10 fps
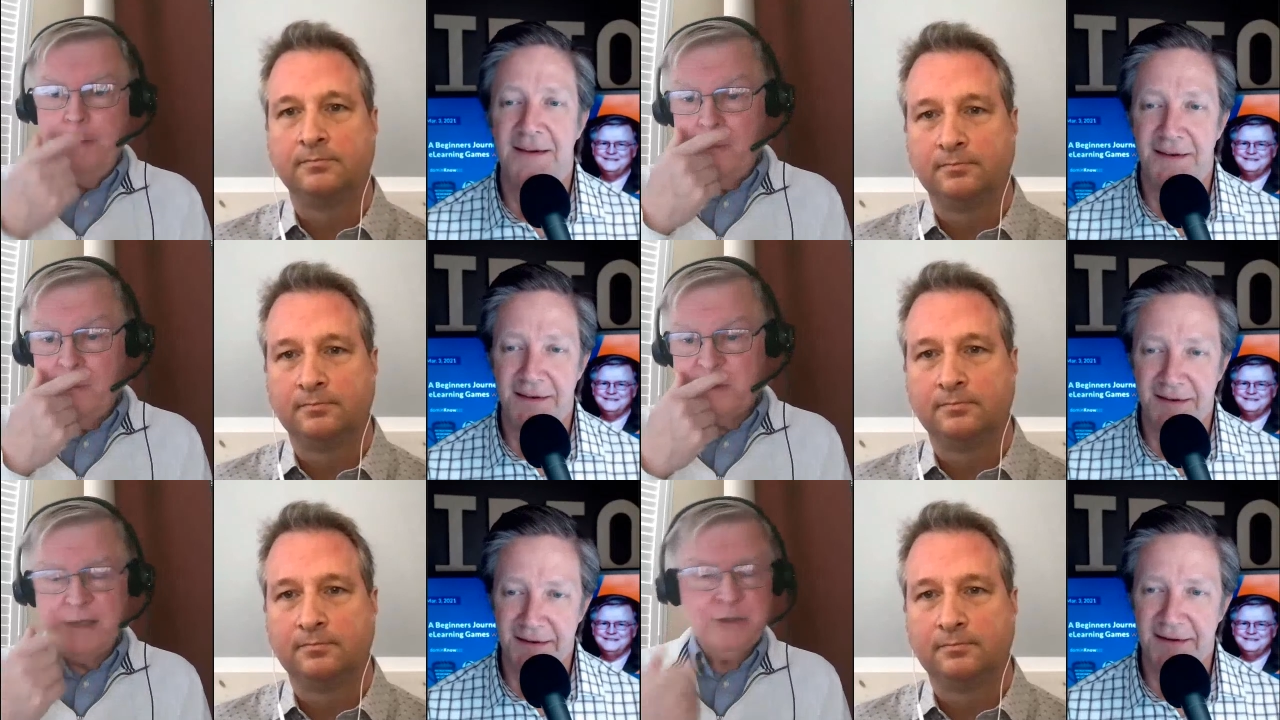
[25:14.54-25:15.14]
Speaker 1: that
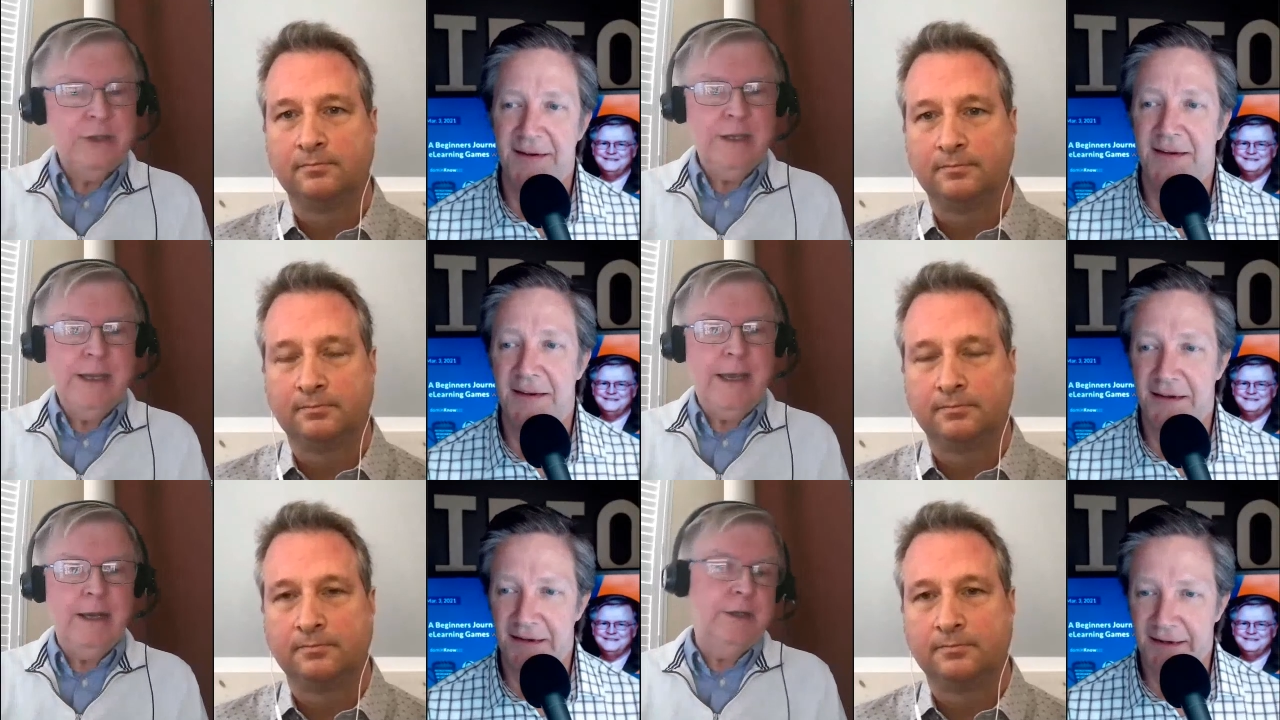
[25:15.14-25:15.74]
was actually the
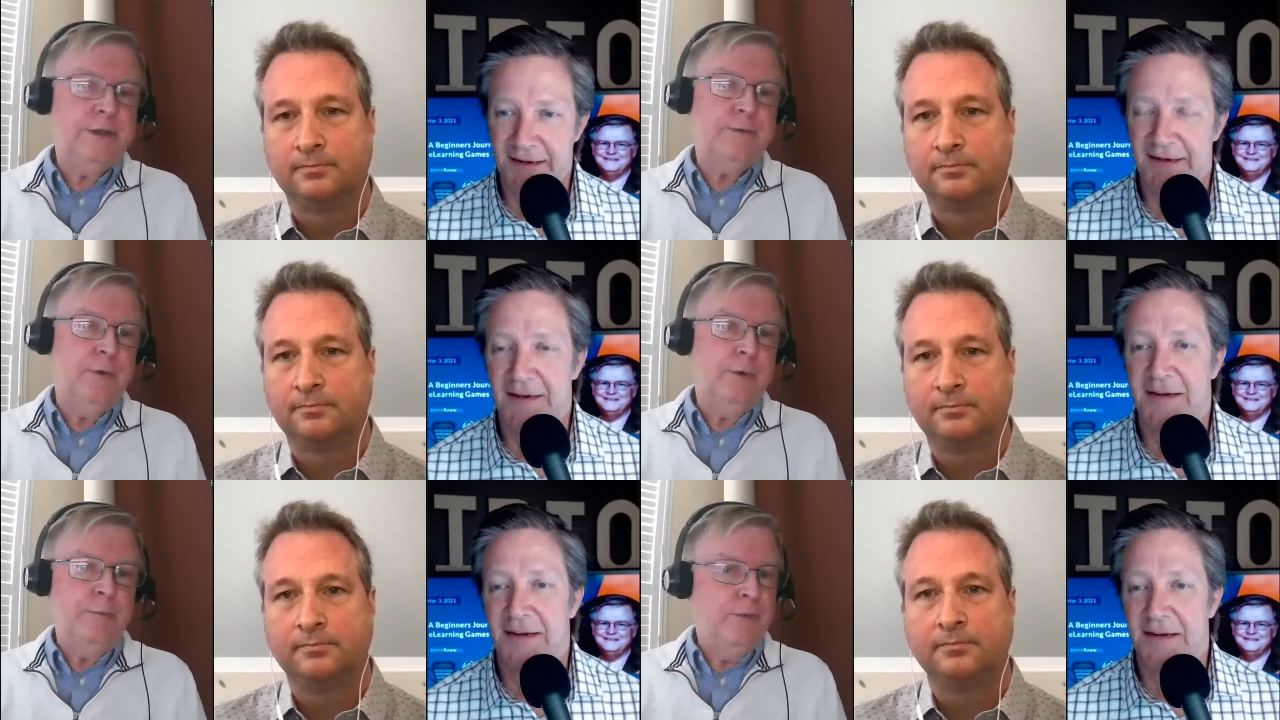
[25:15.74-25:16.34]
catalyst
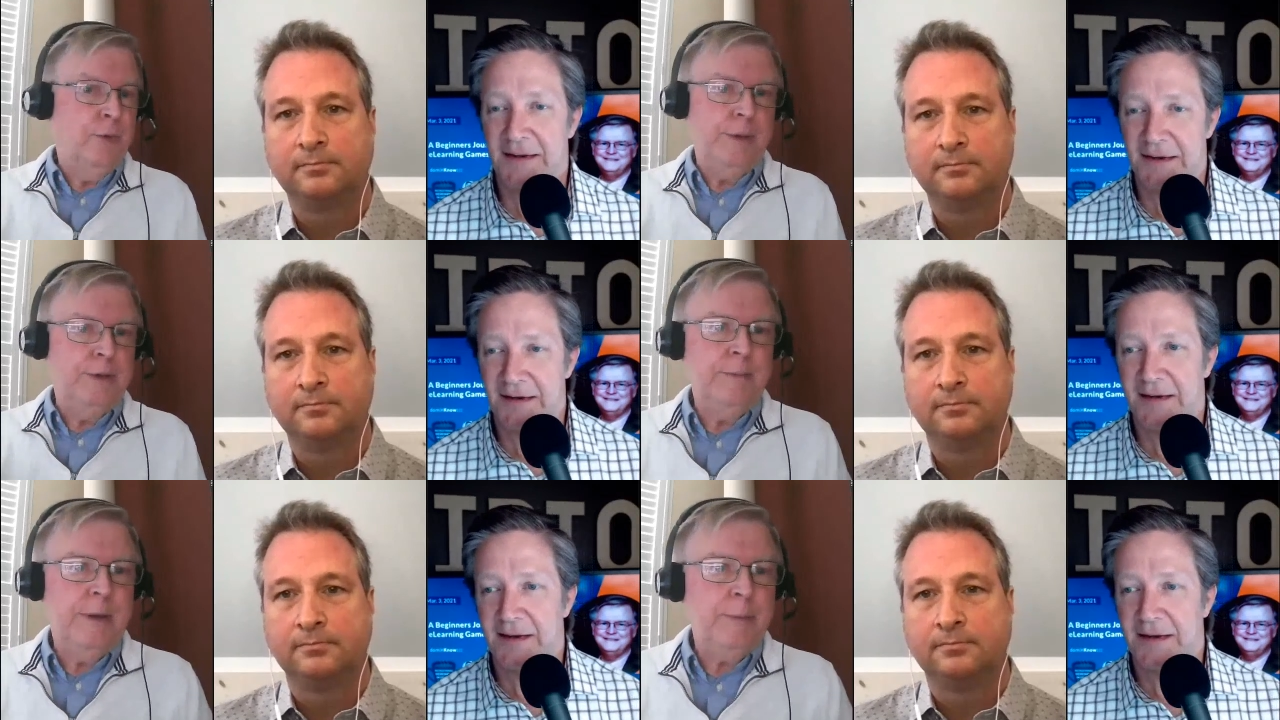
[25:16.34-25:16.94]
for
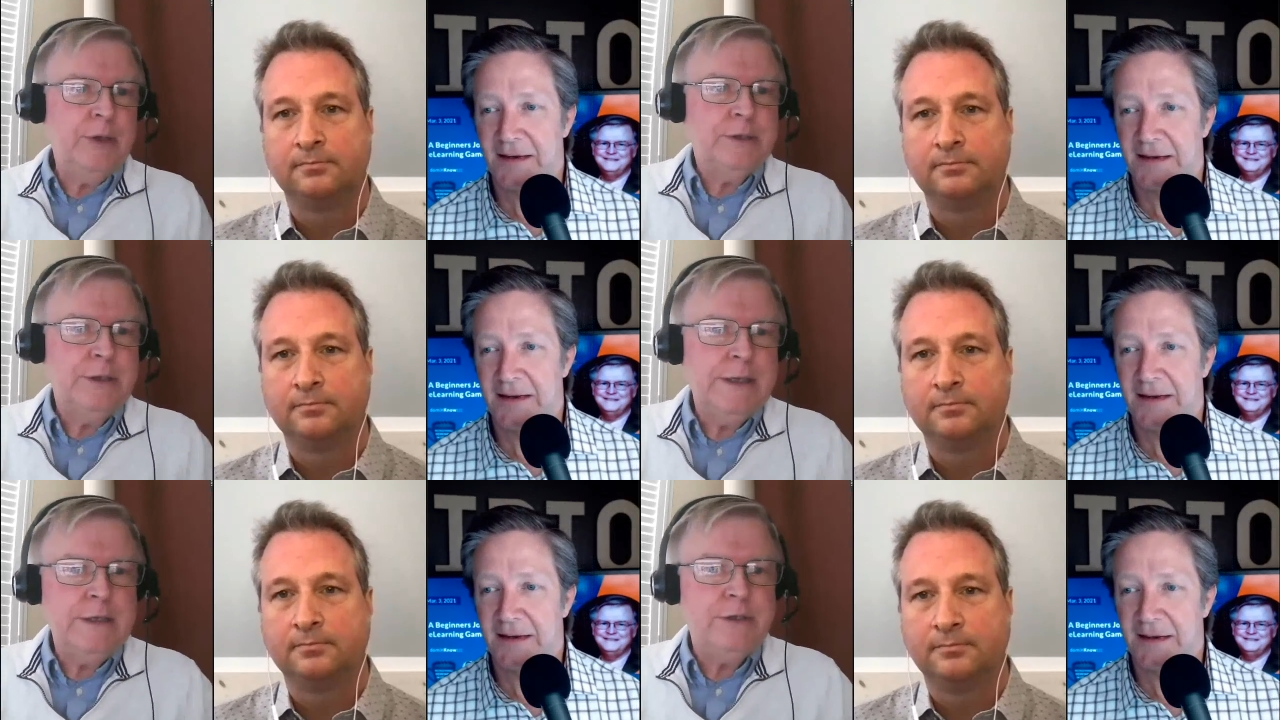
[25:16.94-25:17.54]
building my
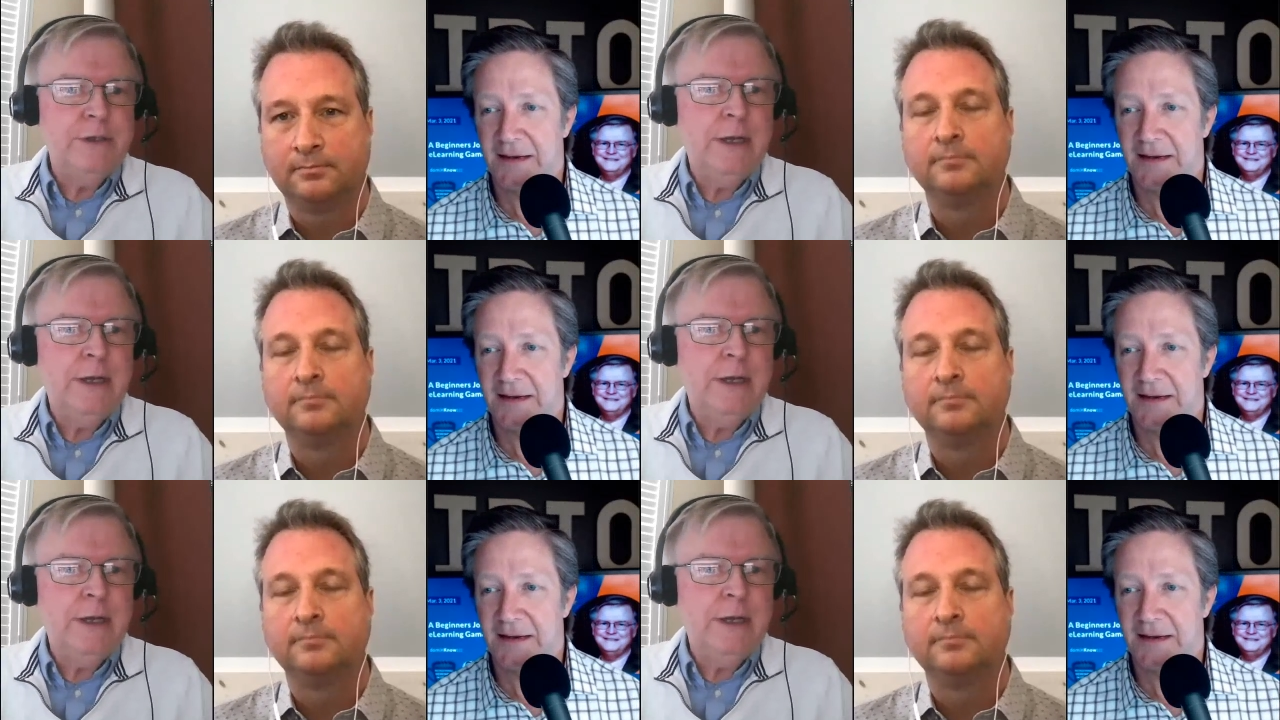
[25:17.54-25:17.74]
presentation